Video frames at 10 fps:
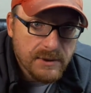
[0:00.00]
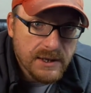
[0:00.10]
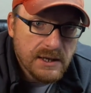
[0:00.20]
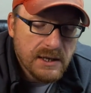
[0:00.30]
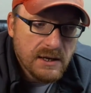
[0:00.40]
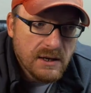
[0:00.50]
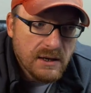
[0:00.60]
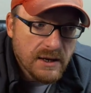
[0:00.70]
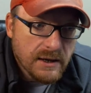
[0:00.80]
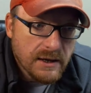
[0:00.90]
But
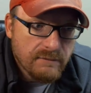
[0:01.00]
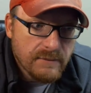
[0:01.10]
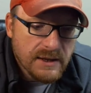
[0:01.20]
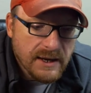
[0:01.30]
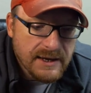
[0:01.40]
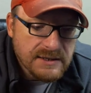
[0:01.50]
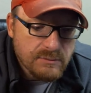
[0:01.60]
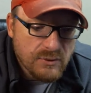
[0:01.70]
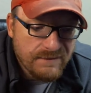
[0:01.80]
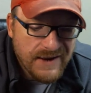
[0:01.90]
a cut of meat that has
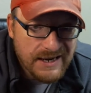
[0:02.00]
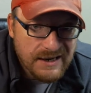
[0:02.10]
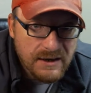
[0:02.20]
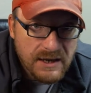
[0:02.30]
more fat in it,